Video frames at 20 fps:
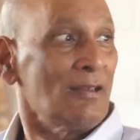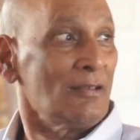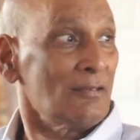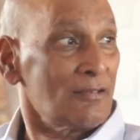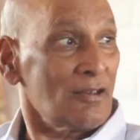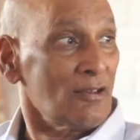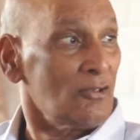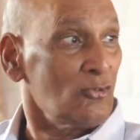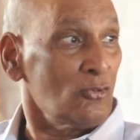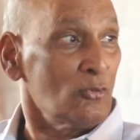He
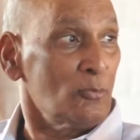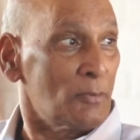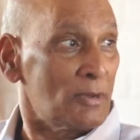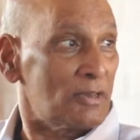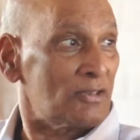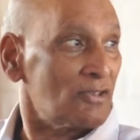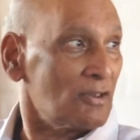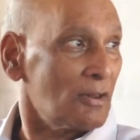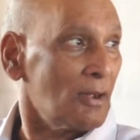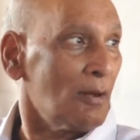said, you
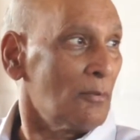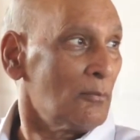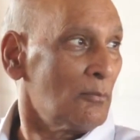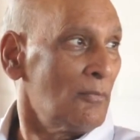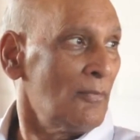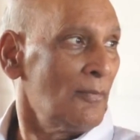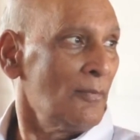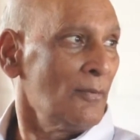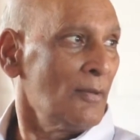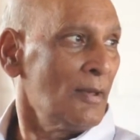must come.
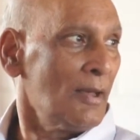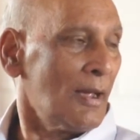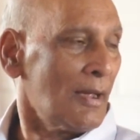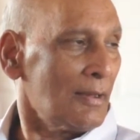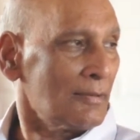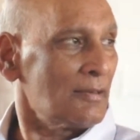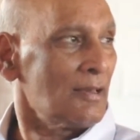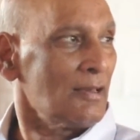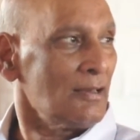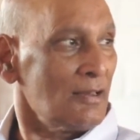
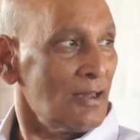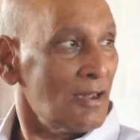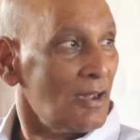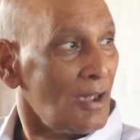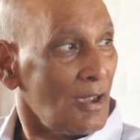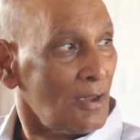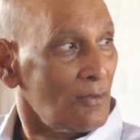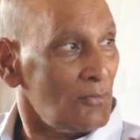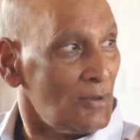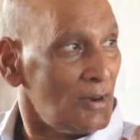I said, yeah,
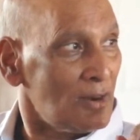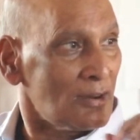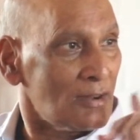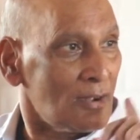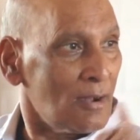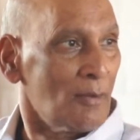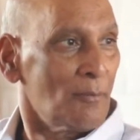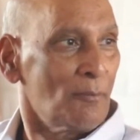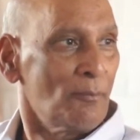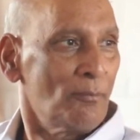I will
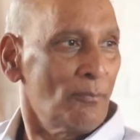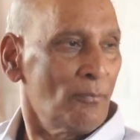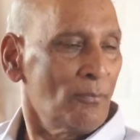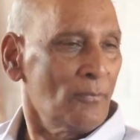come.